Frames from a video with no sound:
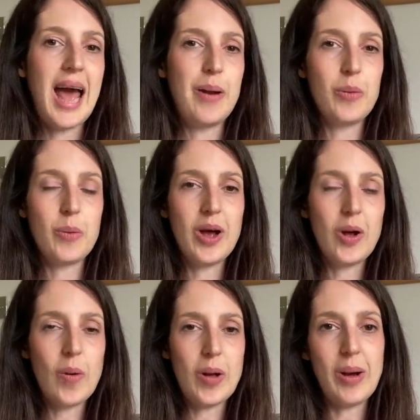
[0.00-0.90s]
and it would work
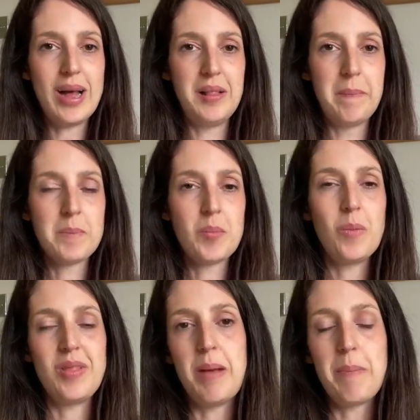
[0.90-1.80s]
quite well
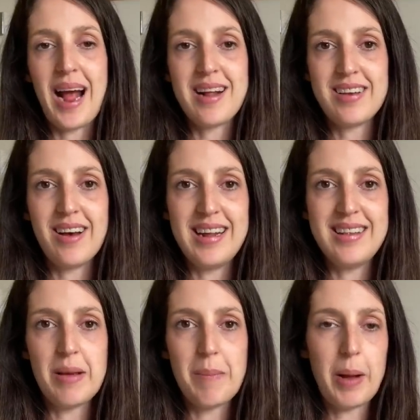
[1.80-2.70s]
with like black
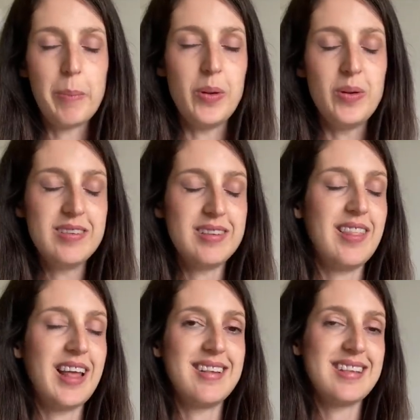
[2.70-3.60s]
tights and black boots
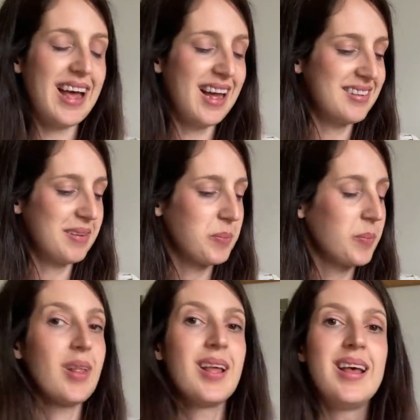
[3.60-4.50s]
and things like that.
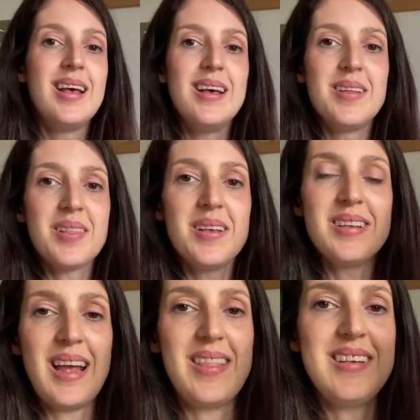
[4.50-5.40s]
So
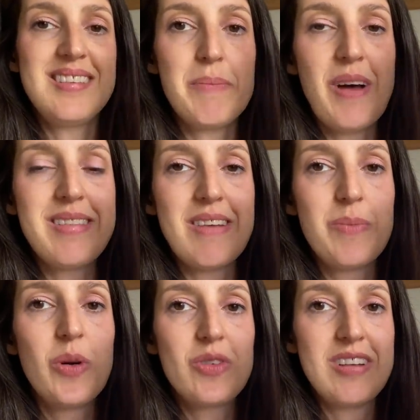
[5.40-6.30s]
yeah, this is the Bat
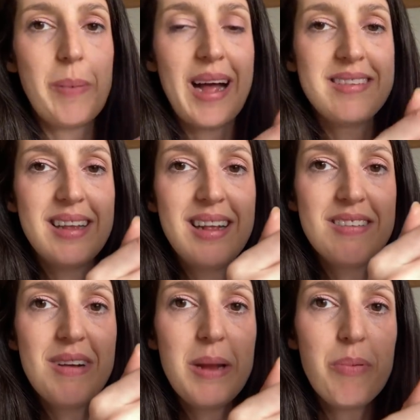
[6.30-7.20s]
Davenport dress pattern. It's
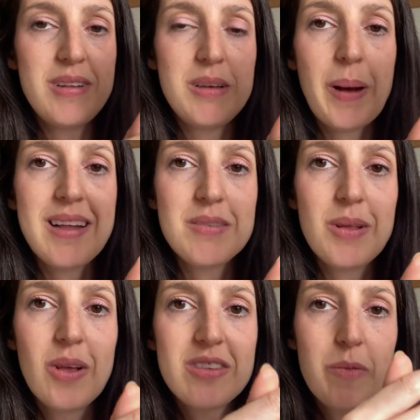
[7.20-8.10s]
a really pretty pattern
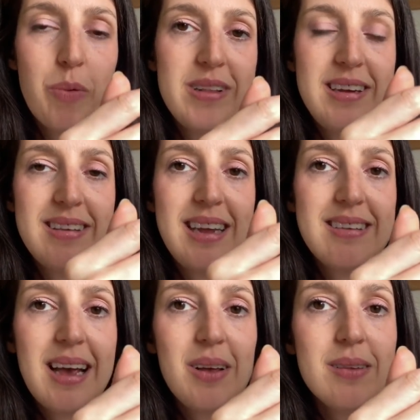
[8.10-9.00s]
with lots of pretty
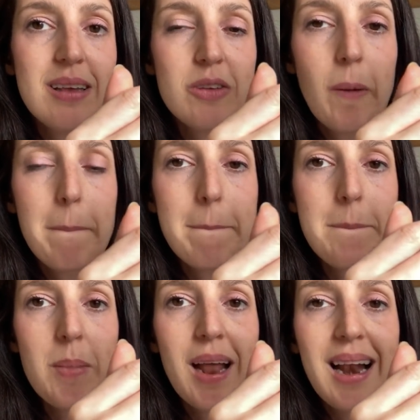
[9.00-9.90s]
details. It's got
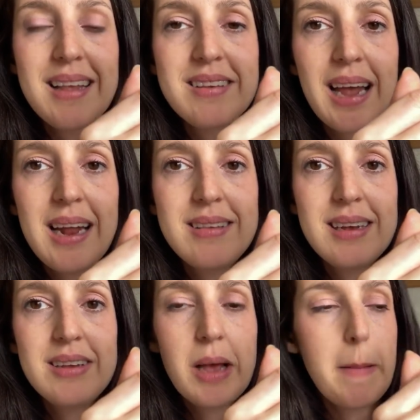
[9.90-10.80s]
an
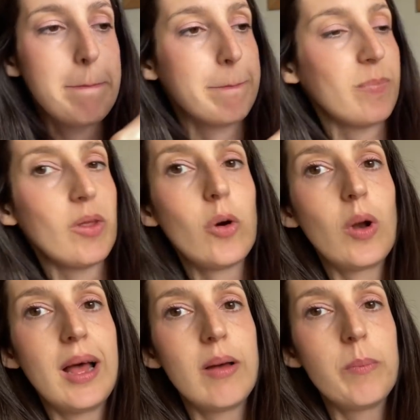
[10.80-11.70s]
elasticated um,
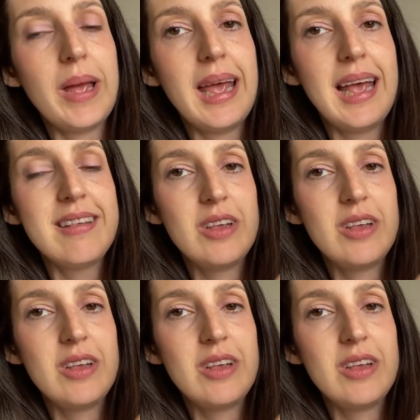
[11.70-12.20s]
collar bit here,